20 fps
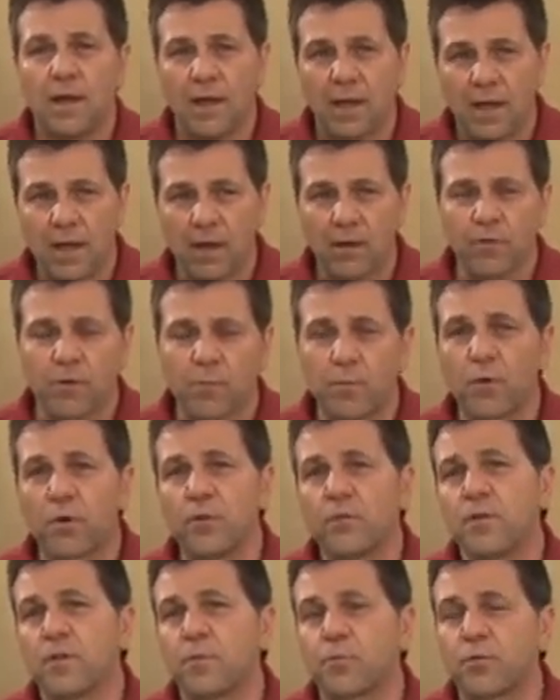how to
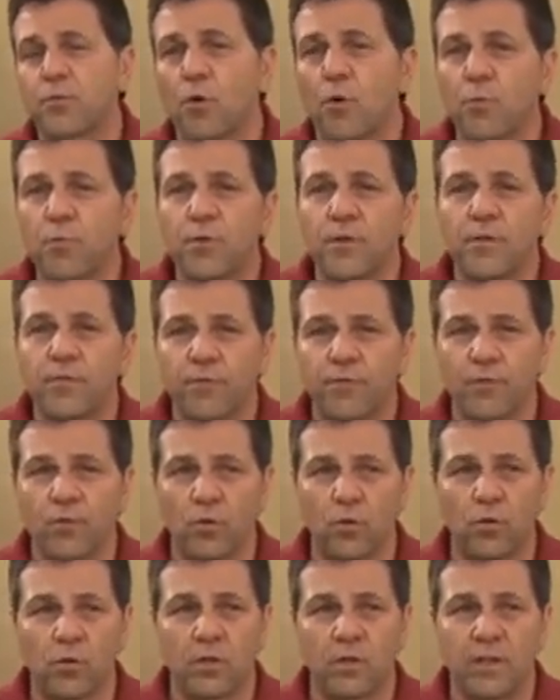burn the appropriate
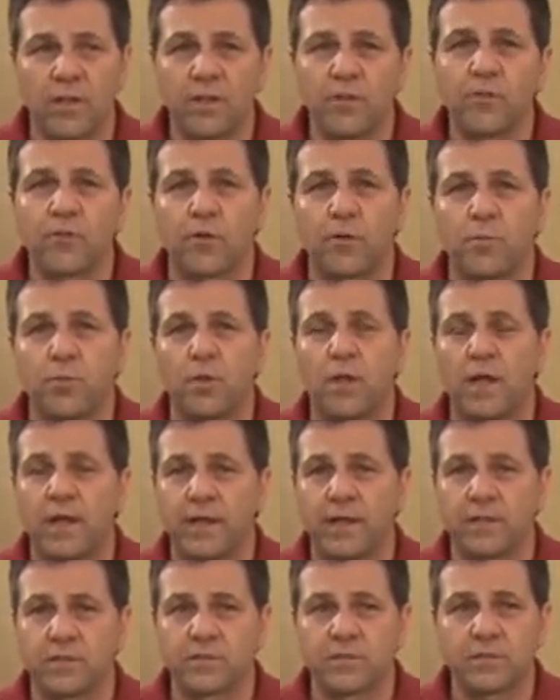fuel in your
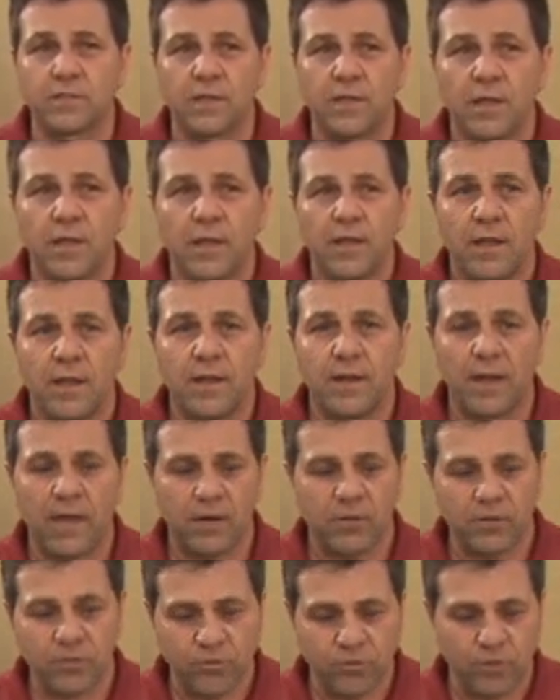appliance, and
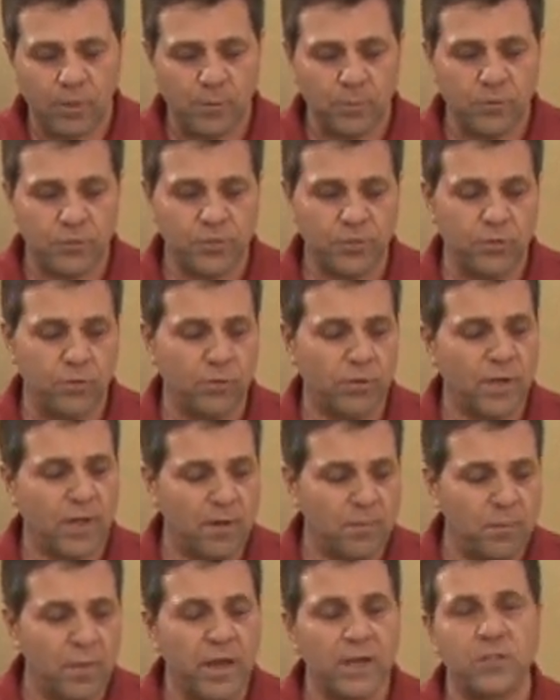how to troubleshoot
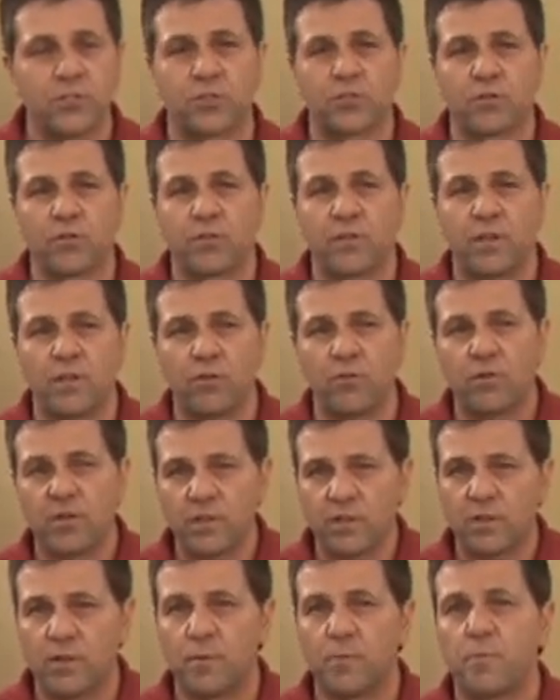and make sure that you
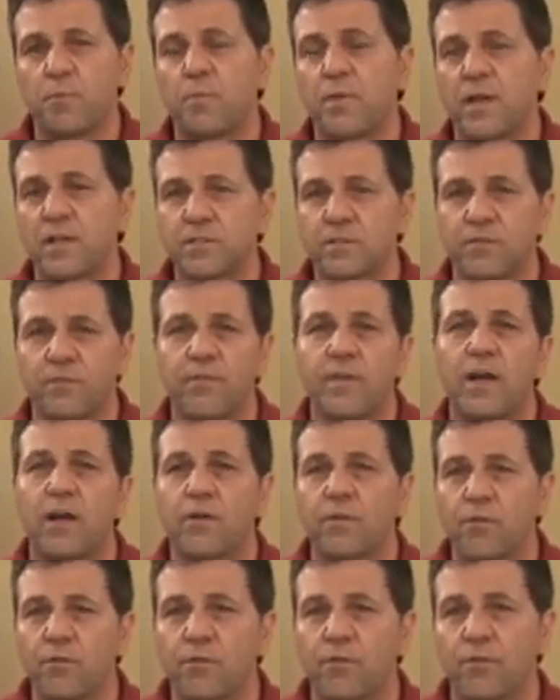get the best
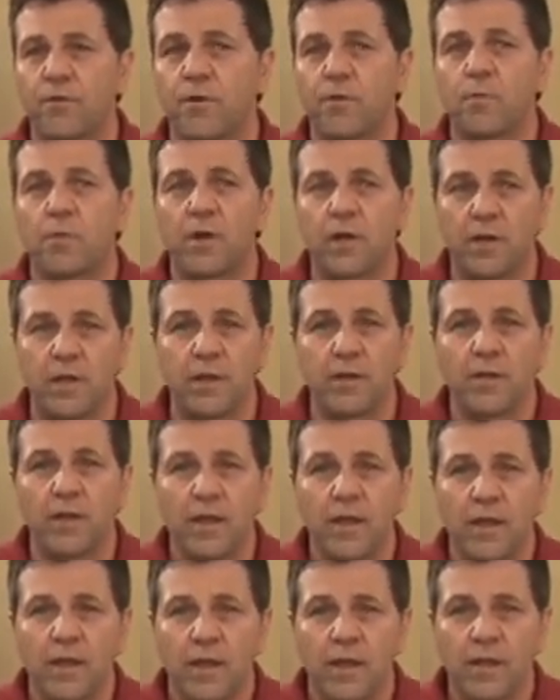value for your money.
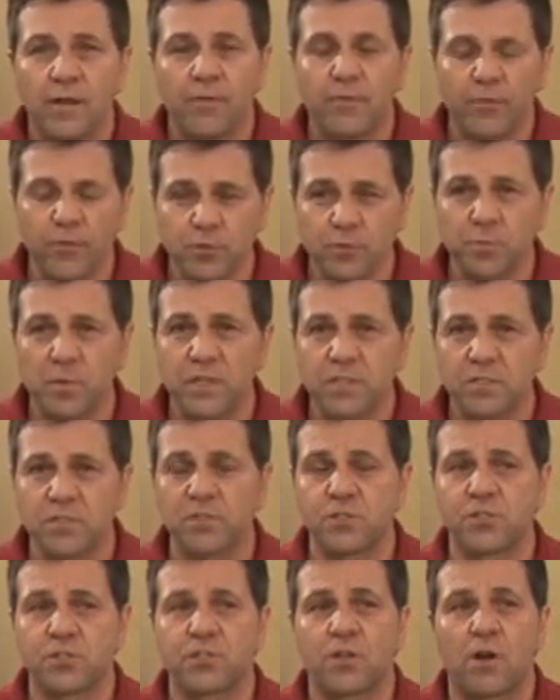And the first
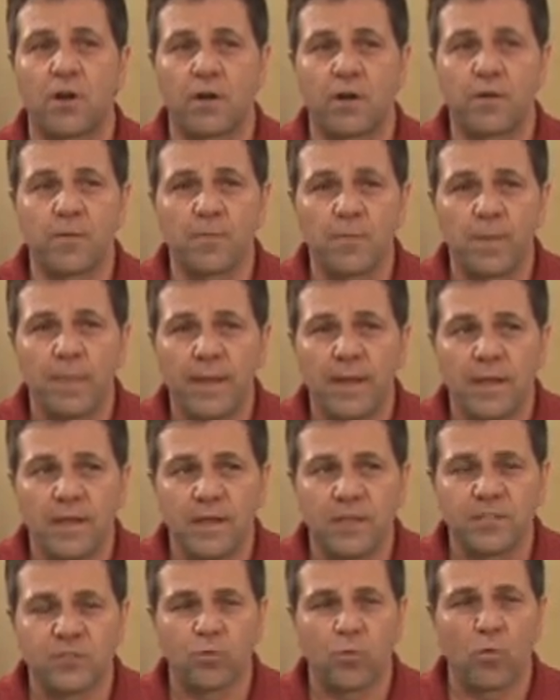place to start
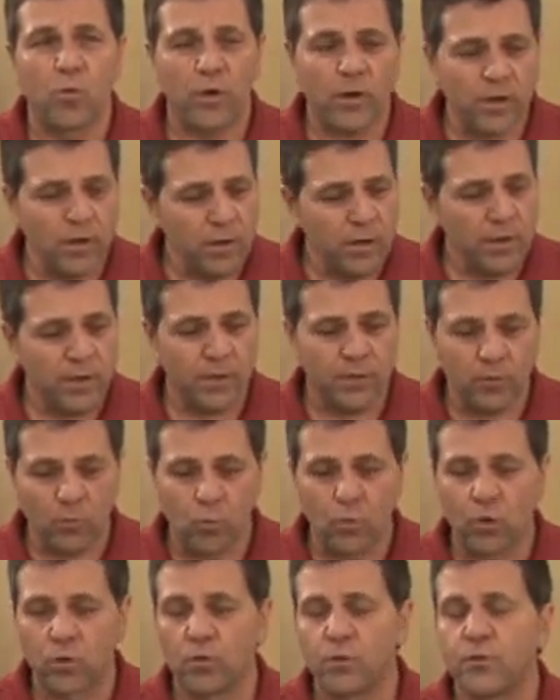is, where in the
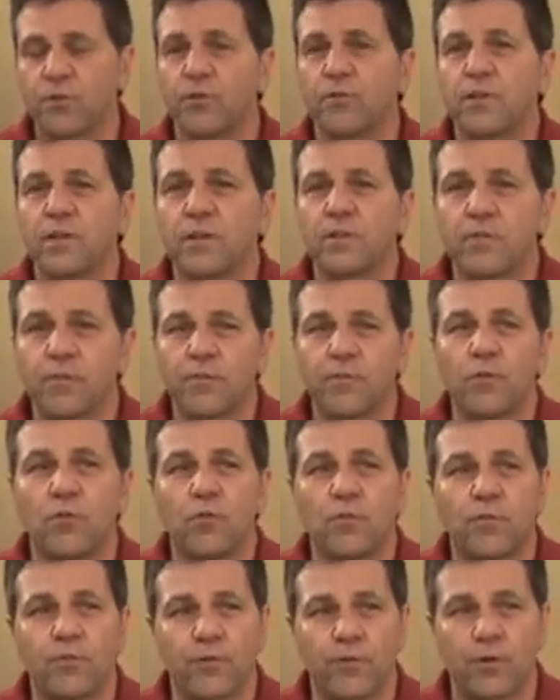world do you get the
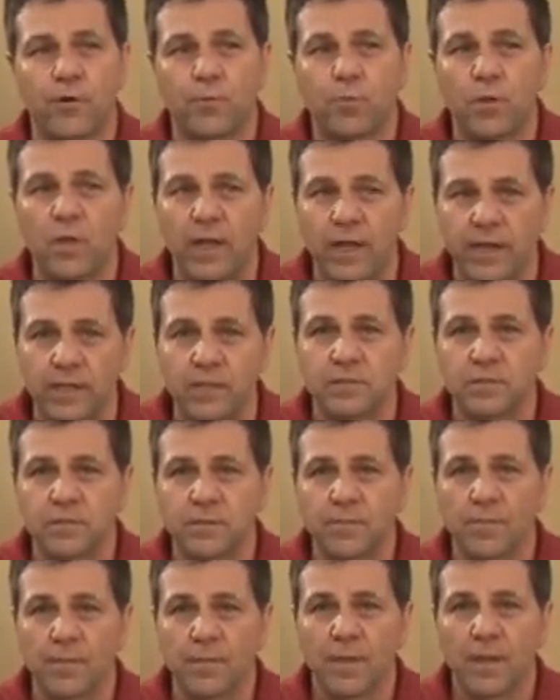fuel for your appliance?